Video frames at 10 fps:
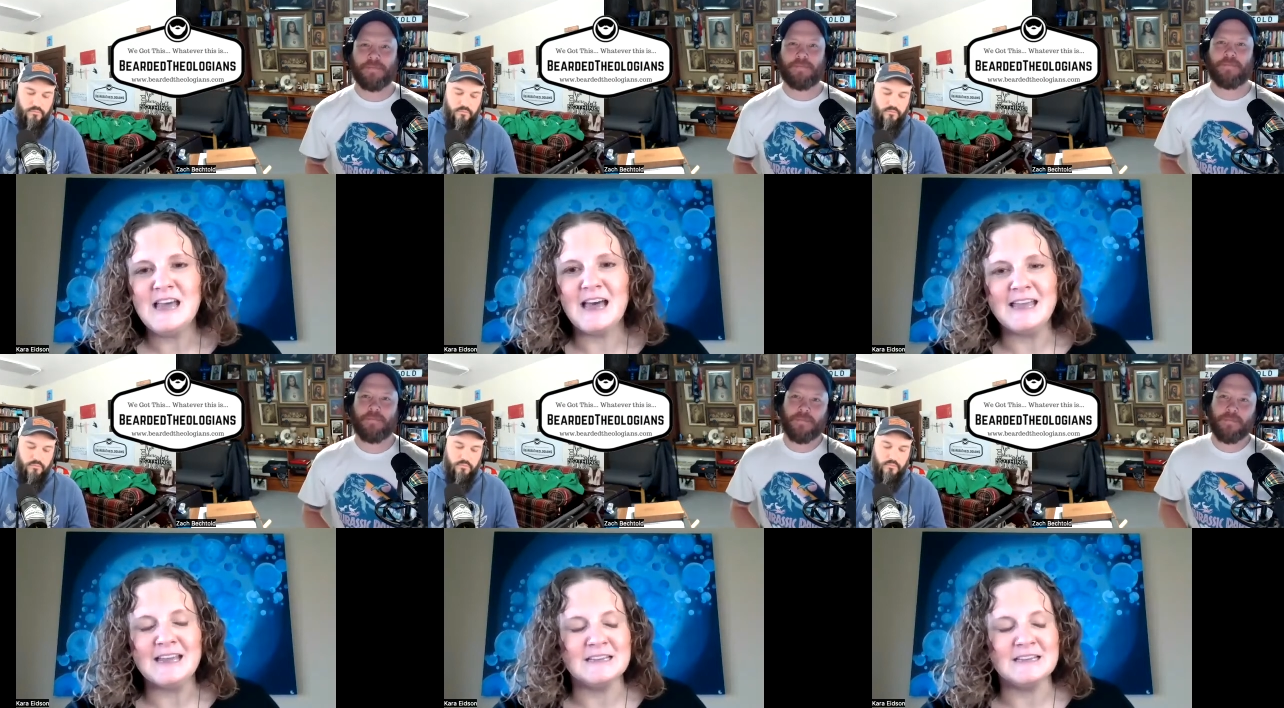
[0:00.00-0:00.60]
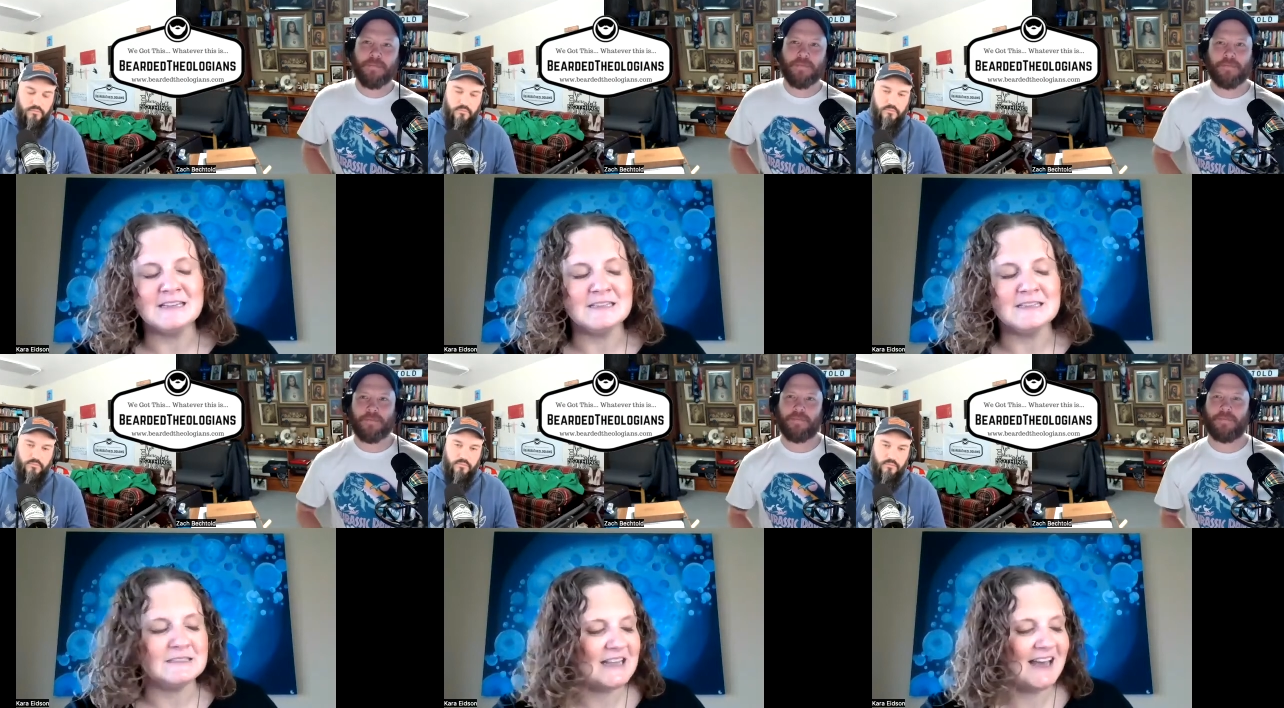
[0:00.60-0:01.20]

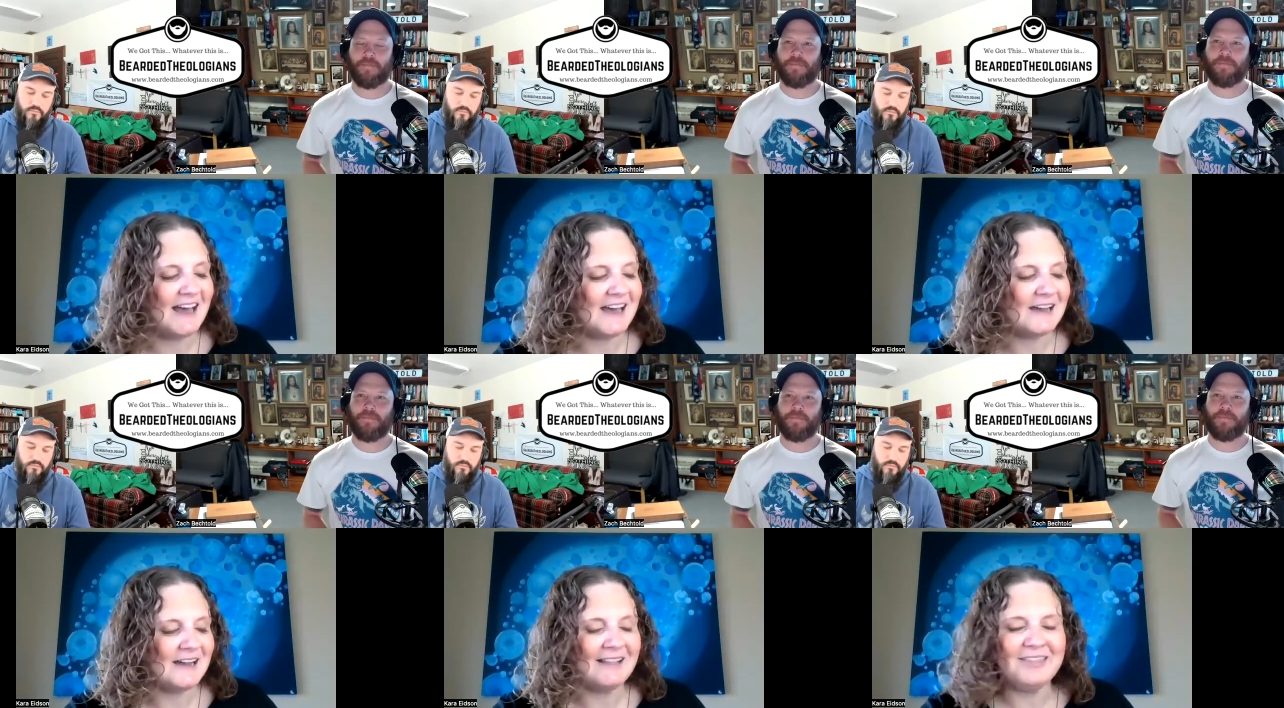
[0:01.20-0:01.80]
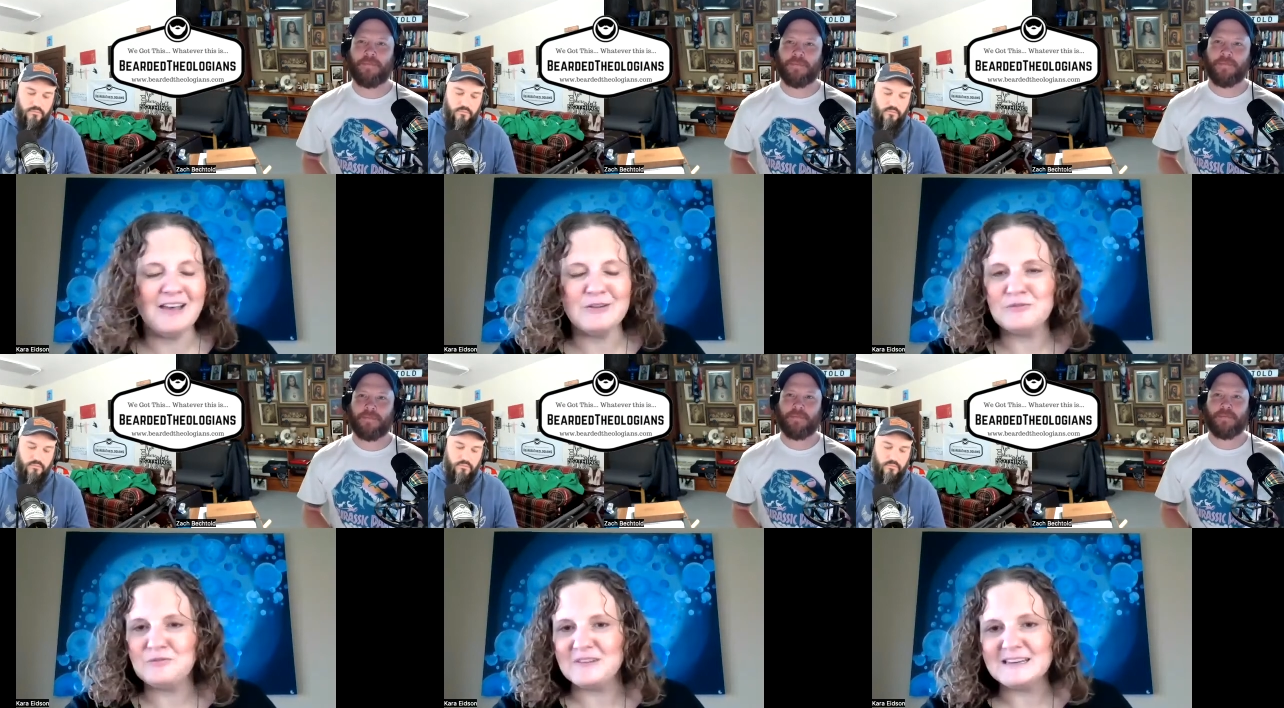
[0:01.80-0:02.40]
Speaker 1: and uh, I
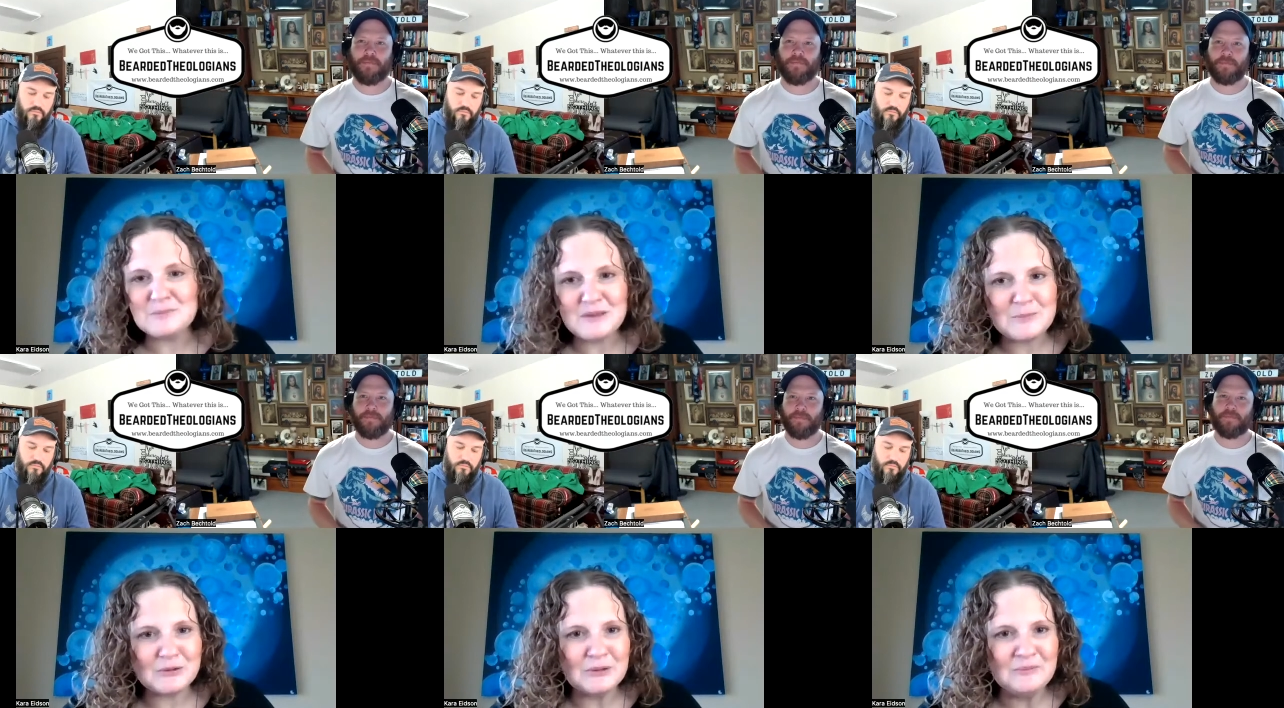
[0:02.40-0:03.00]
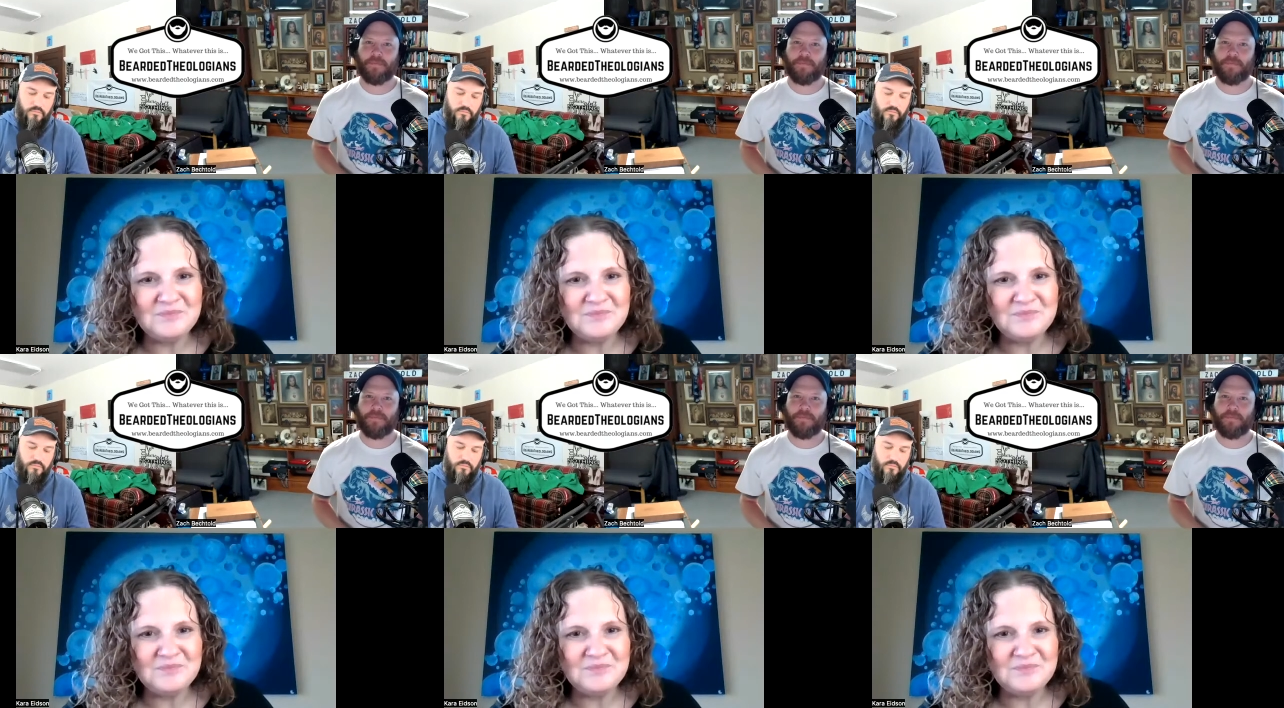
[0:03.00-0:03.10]
love feeding people.